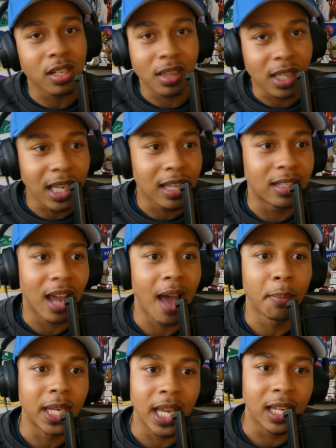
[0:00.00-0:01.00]
the league
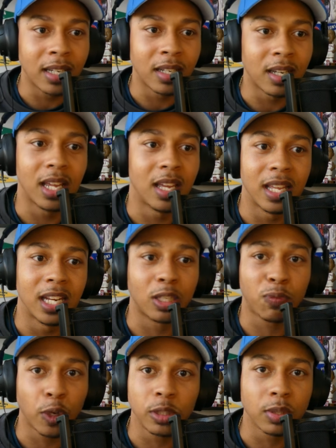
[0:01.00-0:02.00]
dominating in his
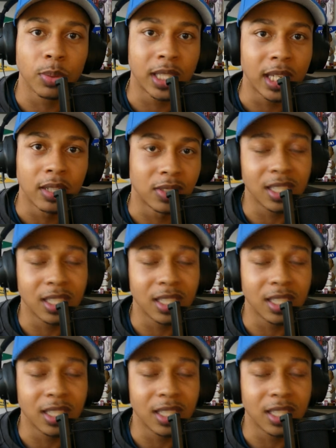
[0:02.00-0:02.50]
first three years.